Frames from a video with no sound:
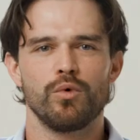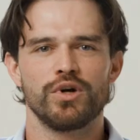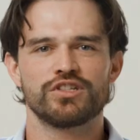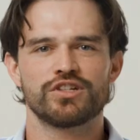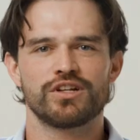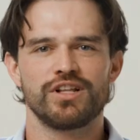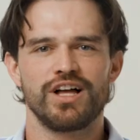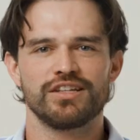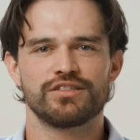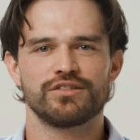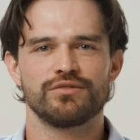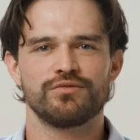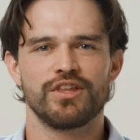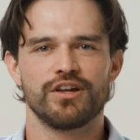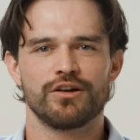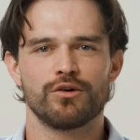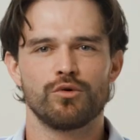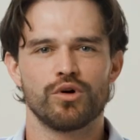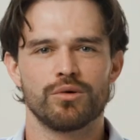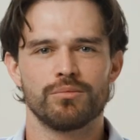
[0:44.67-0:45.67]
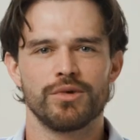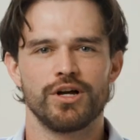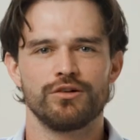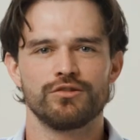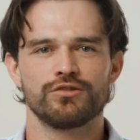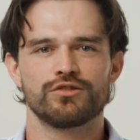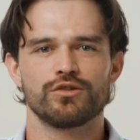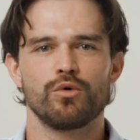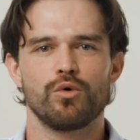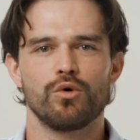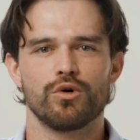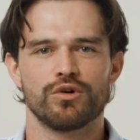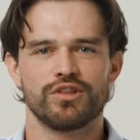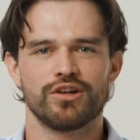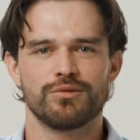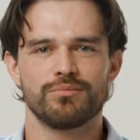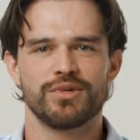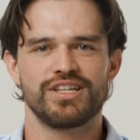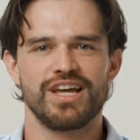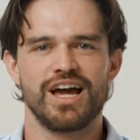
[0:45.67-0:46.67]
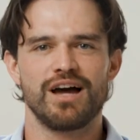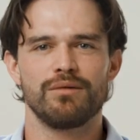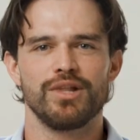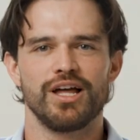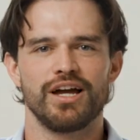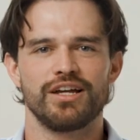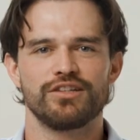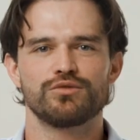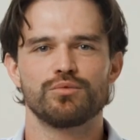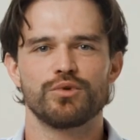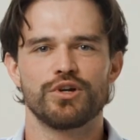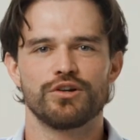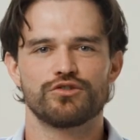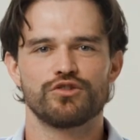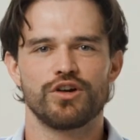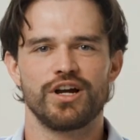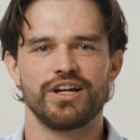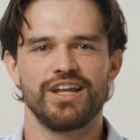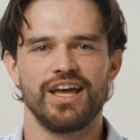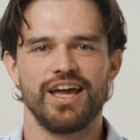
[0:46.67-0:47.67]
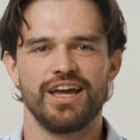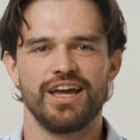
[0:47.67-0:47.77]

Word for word: which class of their hormones or their metabolites we are trying to